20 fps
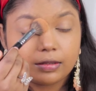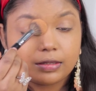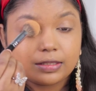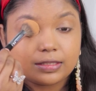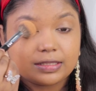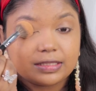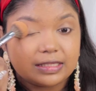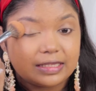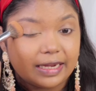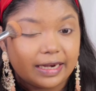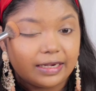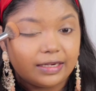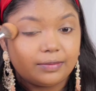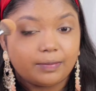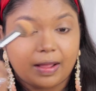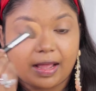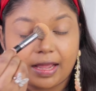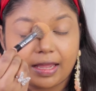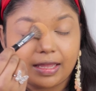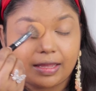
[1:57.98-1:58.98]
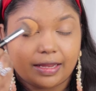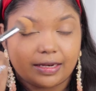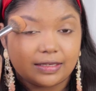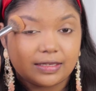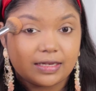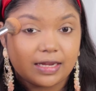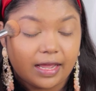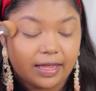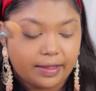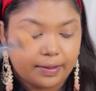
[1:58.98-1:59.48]
set my
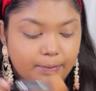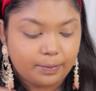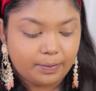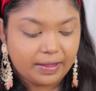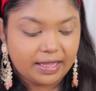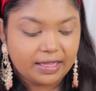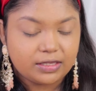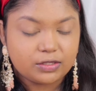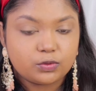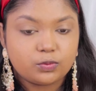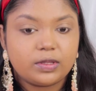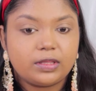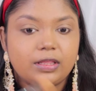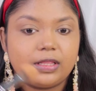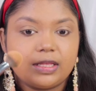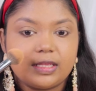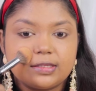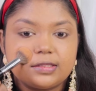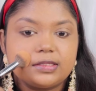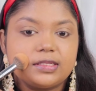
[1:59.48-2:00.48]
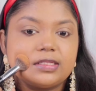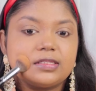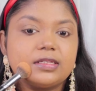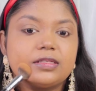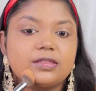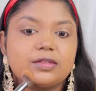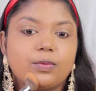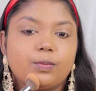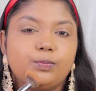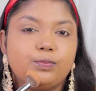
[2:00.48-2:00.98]
entire base with this. This
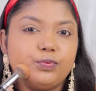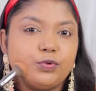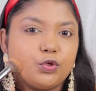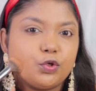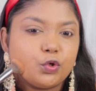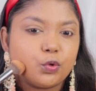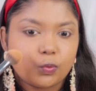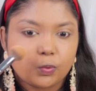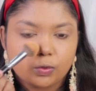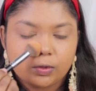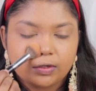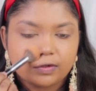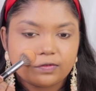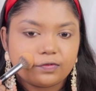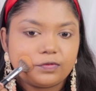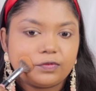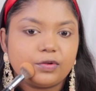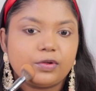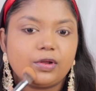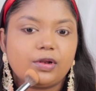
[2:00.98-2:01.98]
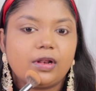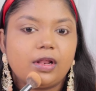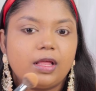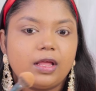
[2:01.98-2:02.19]
is a beautiful